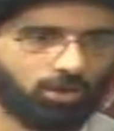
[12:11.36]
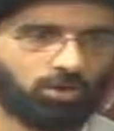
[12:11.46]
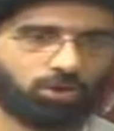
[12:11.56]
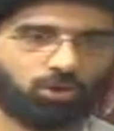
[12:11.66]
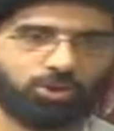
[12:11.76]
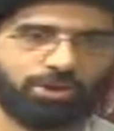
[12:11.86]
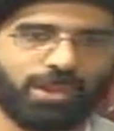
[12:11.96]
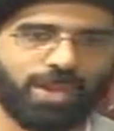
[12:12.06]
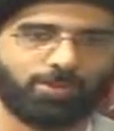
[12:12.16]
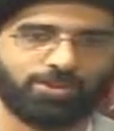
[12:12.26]
who could
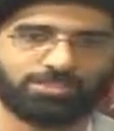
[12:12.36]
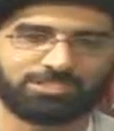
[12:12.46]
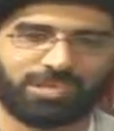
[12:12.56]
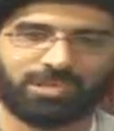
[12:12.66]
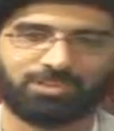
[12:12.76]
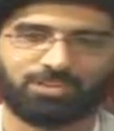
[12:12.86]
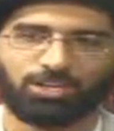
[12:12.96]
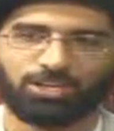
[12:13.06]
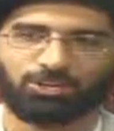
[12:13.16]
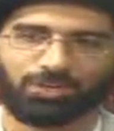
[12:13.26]
not be said
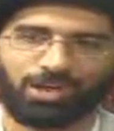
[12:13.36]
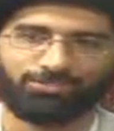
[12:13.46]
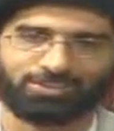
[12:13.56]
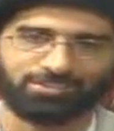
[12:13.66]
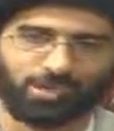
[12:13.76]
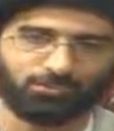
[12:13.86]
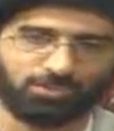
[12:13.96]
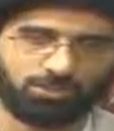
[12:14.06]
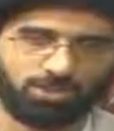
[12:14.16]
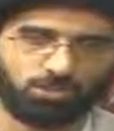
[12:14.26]
to have
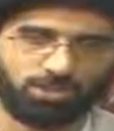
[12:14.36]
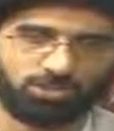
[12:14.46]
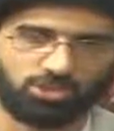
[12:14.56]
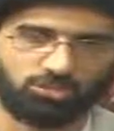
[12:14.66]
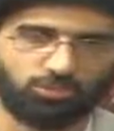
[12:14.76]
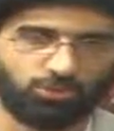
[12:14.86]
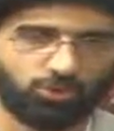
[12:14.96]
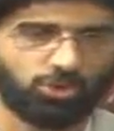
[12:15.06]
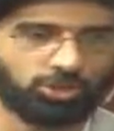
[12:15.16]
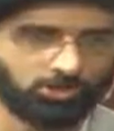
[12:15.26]
accepted the religion
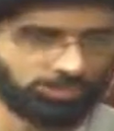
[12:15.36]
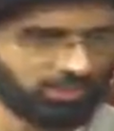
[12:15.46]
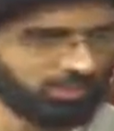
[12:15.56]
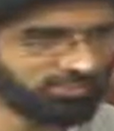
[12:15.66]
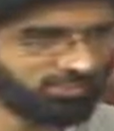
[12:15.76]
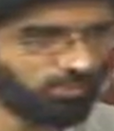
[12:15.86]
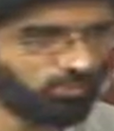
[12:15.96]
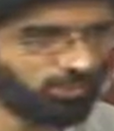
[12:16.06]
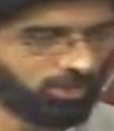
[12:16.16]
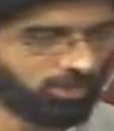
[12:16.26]
purely because they
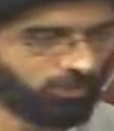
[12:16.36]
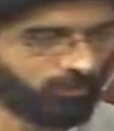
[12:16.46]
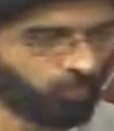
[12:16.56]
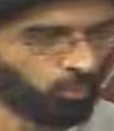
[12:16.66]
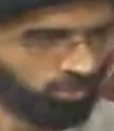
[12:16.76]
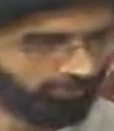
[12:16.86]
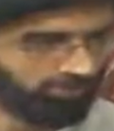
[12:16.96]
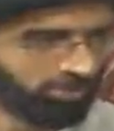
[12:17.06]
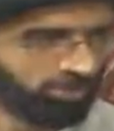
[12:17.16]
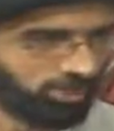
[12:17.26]
were
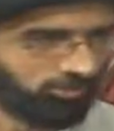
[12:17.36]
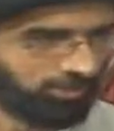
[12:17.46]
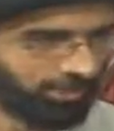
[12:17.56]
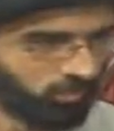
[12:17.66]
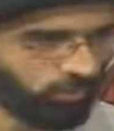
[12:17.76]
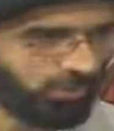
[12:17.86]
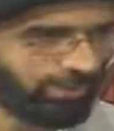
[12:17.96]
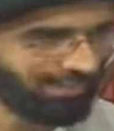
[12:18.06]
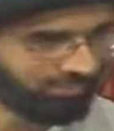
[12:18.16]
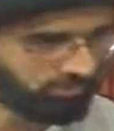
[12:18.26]
vulnerable and weak
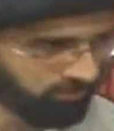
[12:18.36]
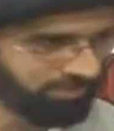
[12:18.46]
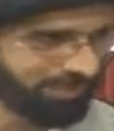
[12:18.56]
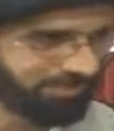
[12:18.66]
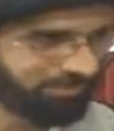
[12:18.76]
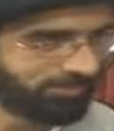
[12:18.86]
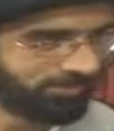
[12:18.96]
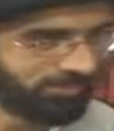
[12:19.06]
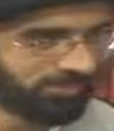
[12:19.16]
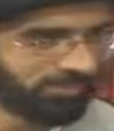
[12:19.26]
and dispossessed,
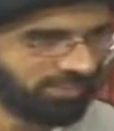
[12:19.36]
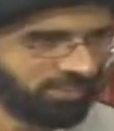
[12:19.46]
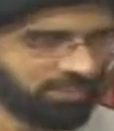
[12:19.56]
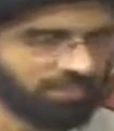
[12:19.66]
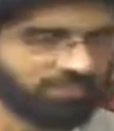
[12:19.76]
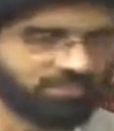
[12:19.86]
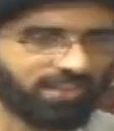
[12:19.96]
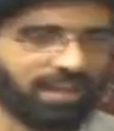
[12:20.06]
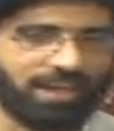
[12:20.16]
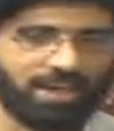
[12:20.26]

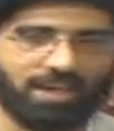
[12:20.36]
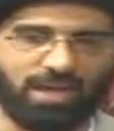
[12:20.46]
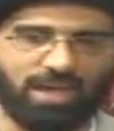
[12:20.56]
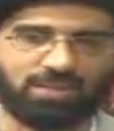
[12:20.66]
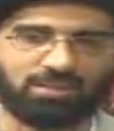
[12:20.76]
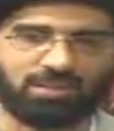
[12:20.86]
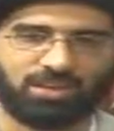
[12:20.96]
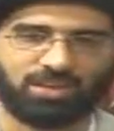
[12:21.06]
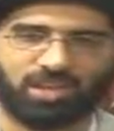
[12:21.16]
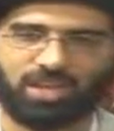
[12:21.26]
that had
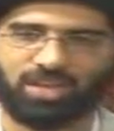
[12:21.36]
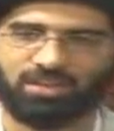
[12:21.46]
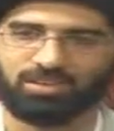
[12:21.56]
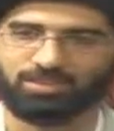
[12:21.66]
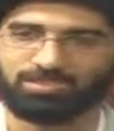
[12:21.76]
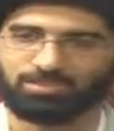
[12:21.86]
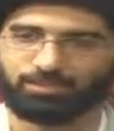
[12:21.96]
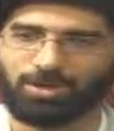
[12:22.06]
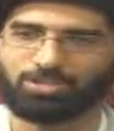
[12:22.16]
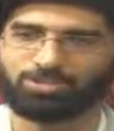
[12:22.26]
a
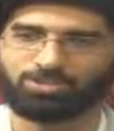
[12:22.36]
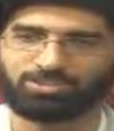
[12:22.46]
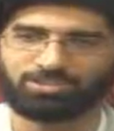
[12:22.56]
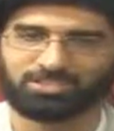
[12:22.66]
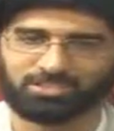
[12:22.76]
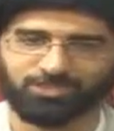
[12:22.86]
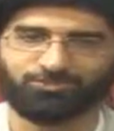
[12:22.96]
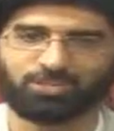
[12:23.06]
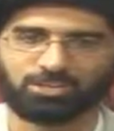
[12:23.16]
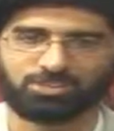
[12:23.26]
special
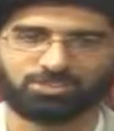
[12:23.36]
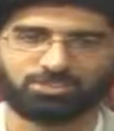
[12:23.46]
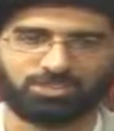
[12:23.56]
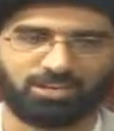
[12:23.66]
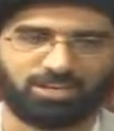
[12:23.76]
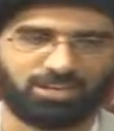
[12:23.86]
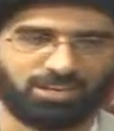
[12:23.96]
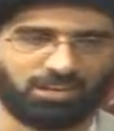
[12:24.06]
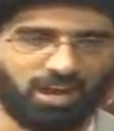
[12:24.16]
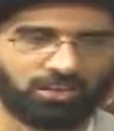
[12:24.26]
significance
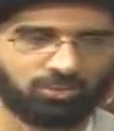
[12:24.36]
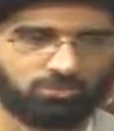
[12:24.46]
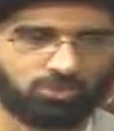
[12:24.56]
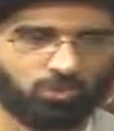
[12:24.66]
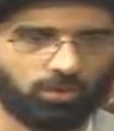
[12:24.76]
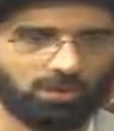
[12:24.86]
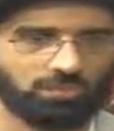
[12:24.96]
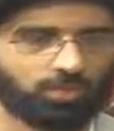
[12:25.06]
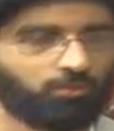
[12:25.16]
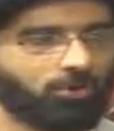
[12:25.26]
in undoing
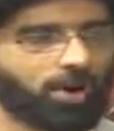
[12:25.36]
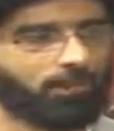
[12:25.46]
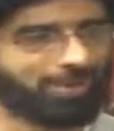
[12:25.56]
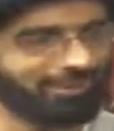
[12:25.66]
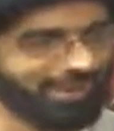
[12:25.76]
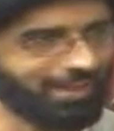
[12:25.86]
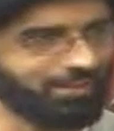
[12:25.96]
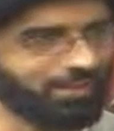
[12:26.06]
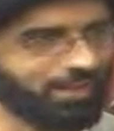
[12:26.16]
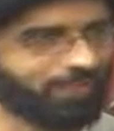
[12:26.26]
the
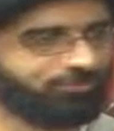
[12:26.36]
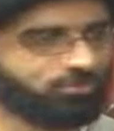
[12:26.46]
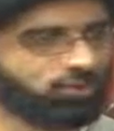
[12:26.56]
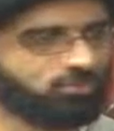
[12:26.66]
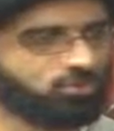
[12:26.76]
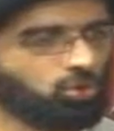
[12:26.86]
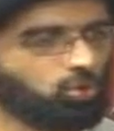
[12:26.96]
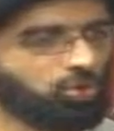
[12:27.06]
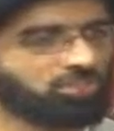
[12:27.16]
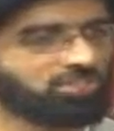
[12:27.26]
propaganda of those who
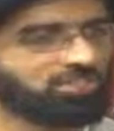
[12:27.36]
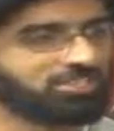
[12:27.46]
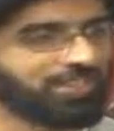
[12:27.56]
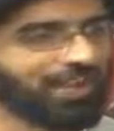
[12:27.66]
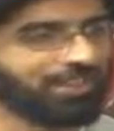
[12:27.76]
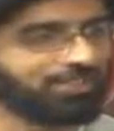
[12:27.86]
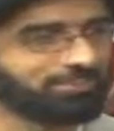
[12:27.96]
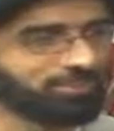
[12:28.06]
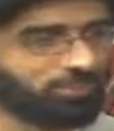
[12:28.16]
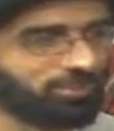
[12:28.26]
wish to
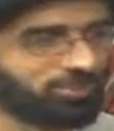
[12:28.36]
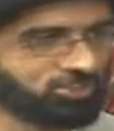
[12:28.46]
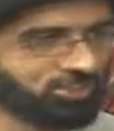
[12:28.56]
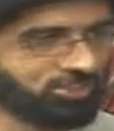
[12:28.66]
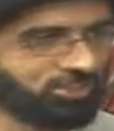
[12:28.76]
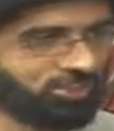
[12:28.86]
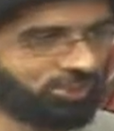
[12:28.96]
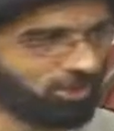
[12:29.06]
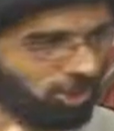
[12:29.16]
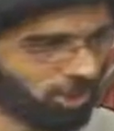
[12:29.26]
silence the religion
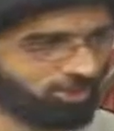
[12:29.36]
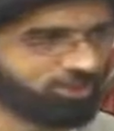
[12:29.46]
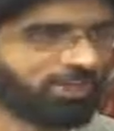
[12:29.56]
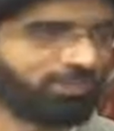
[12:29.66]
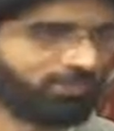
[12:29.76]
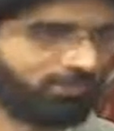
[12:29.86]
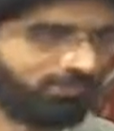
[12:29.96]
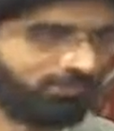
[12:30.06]
altogether.